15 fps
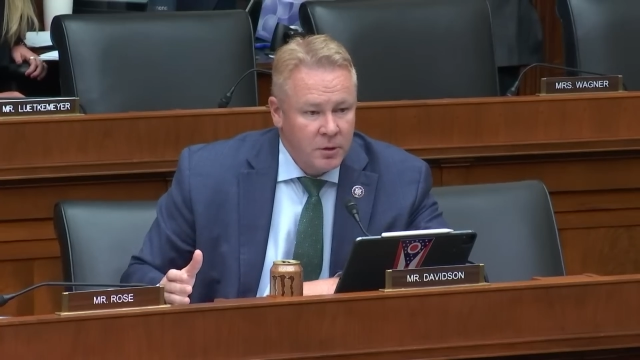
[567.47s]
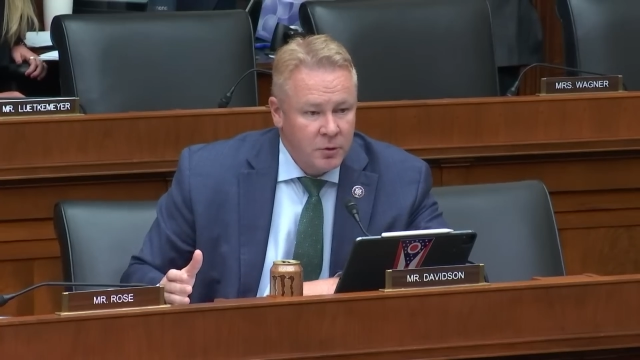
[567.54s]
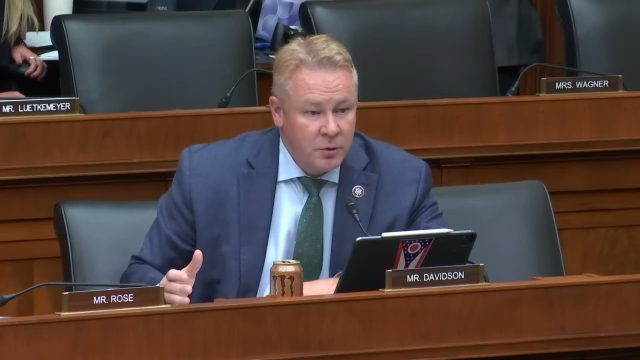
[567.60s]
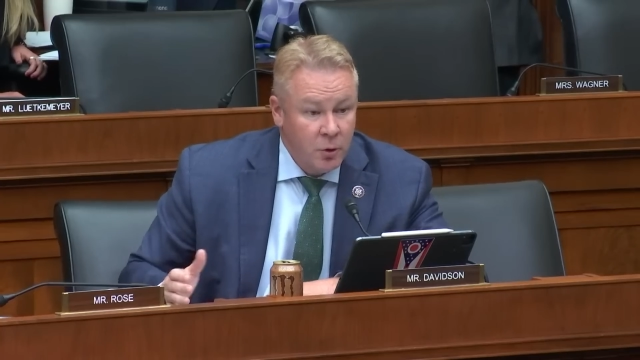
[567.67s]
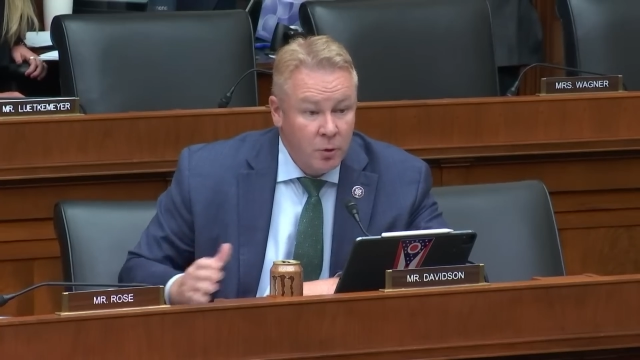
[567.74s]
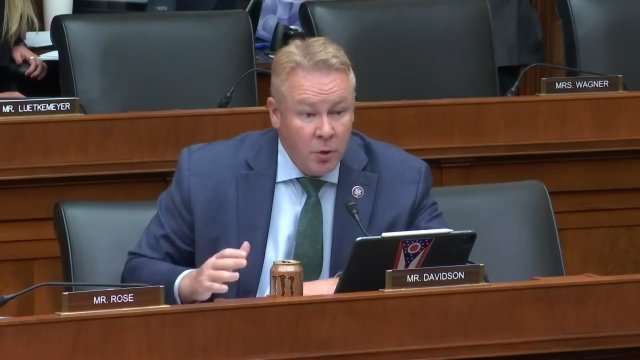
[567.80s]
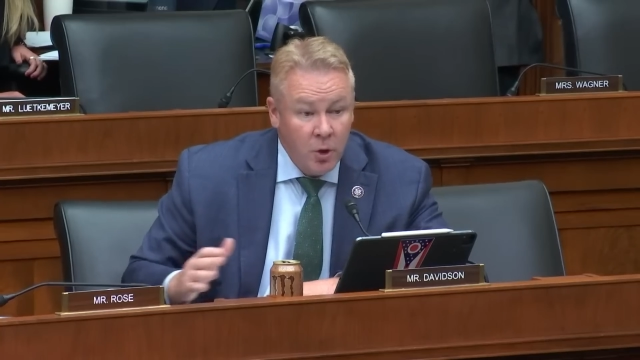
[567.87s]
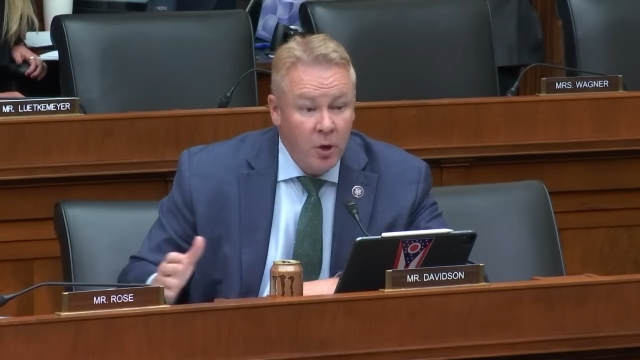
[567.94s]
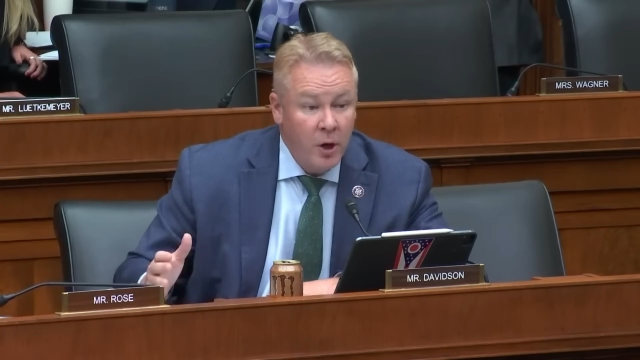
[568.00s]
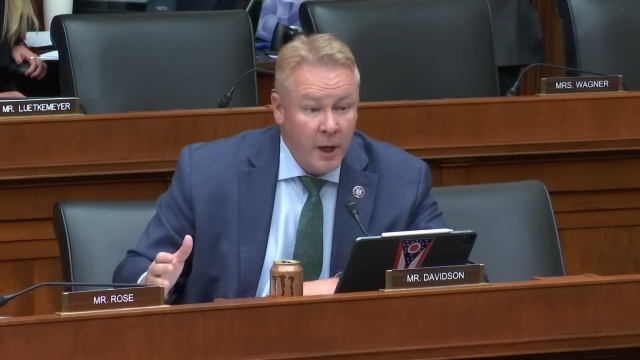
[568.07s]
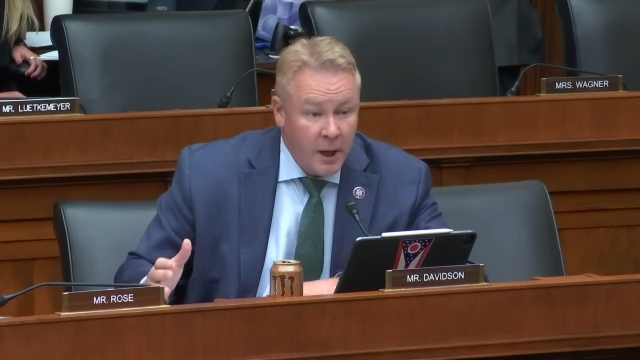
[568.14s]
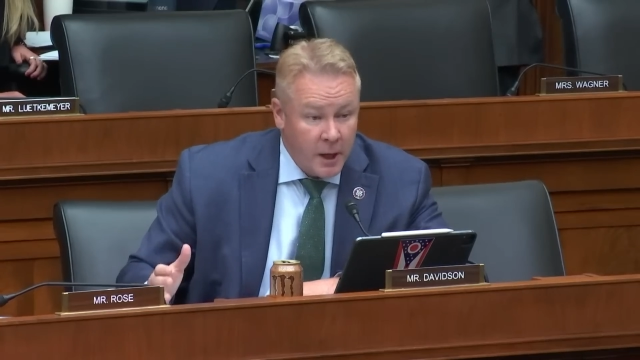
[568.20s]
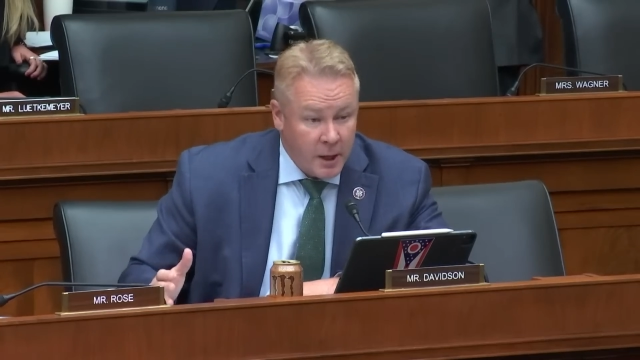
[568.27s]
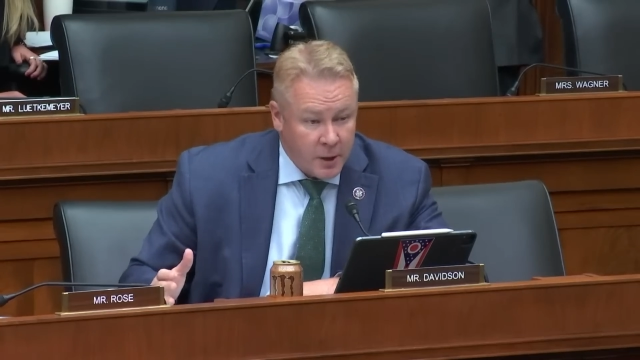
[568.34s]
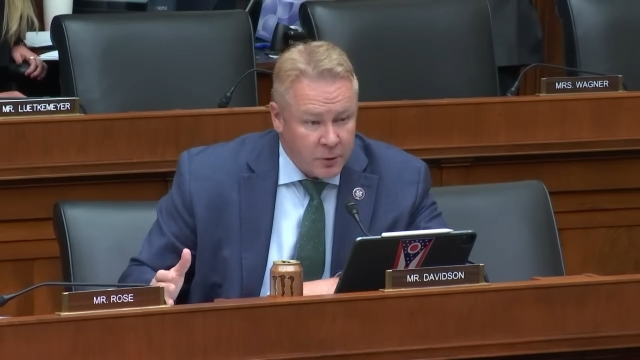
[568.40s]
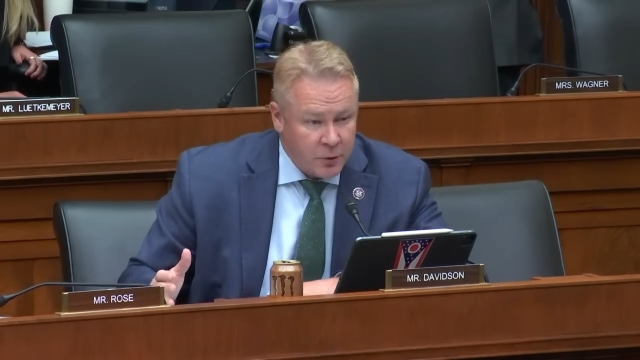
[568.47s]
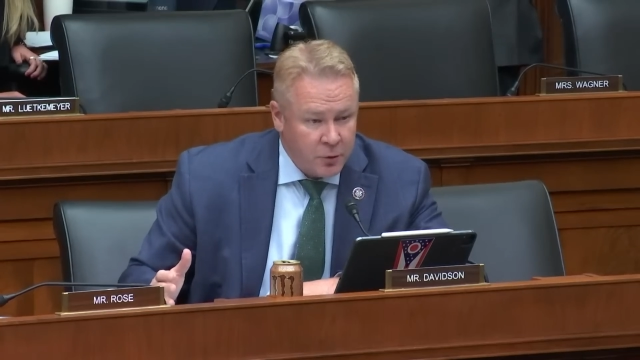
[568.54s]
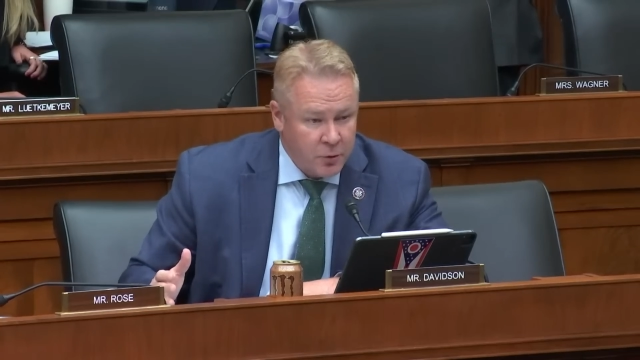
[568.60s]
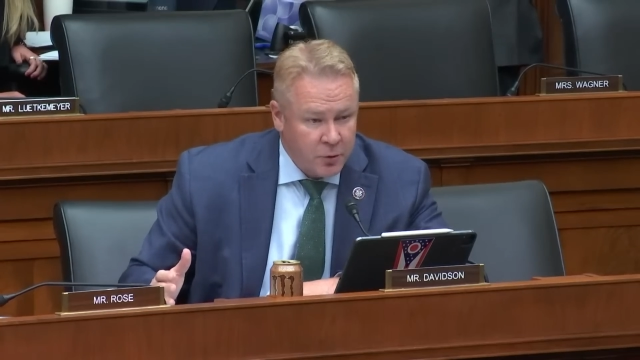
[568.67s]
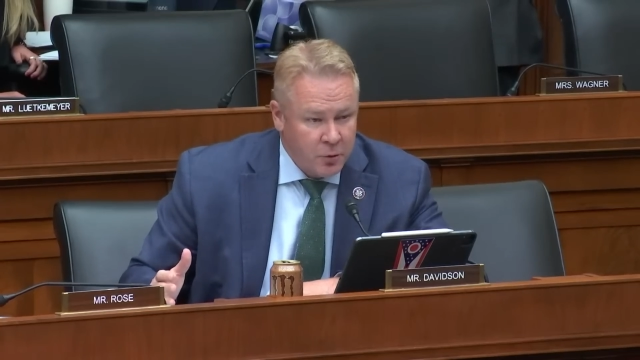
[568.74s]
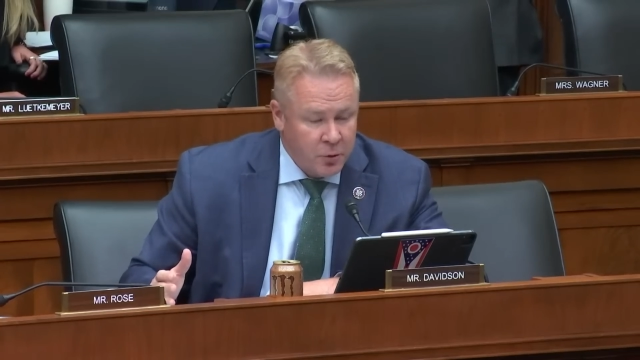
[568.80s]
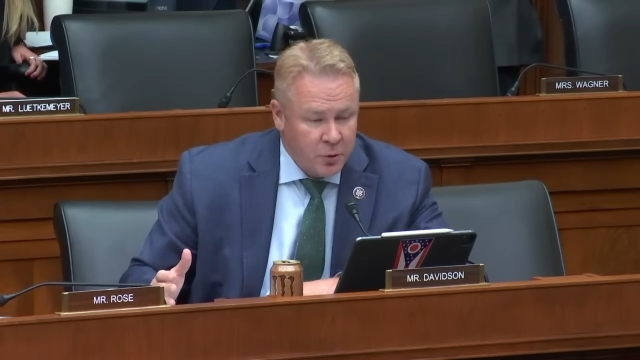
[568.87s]
so long
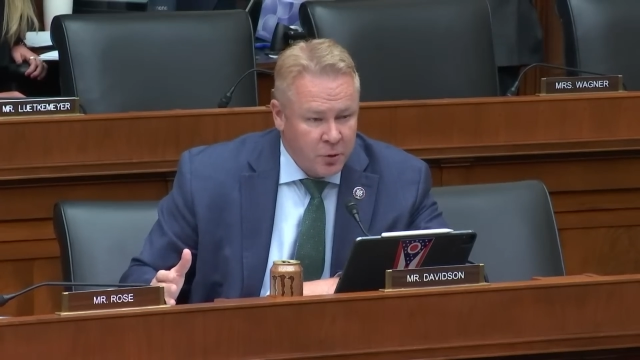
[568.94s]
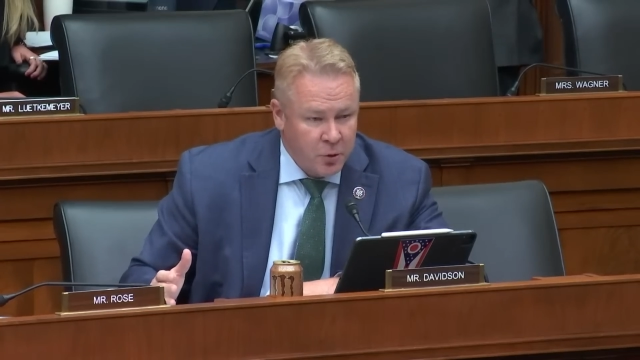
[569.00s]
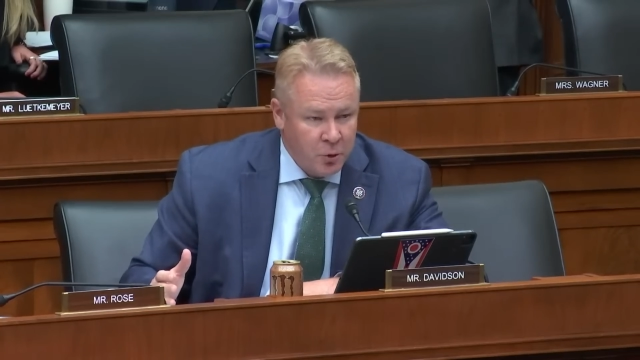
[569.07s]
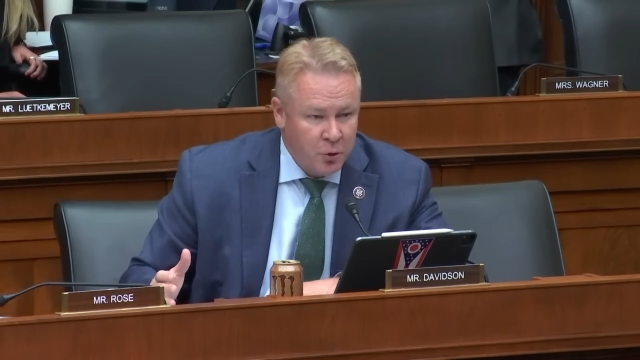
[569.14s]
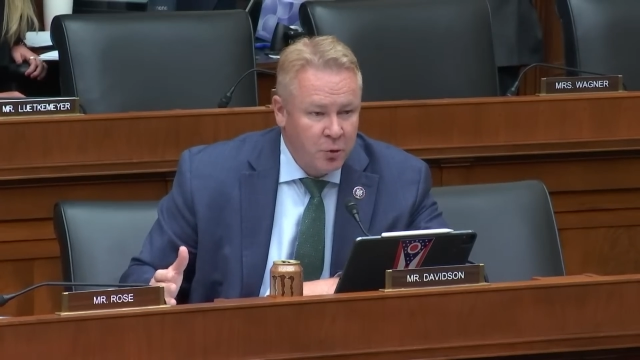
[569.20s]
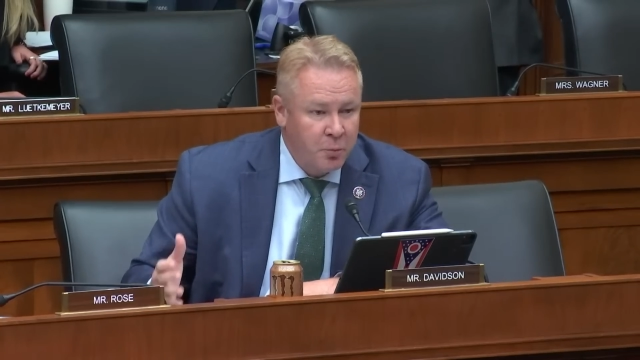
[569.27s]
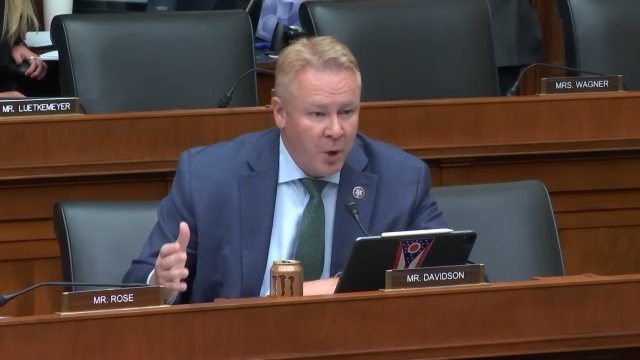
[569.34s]
as you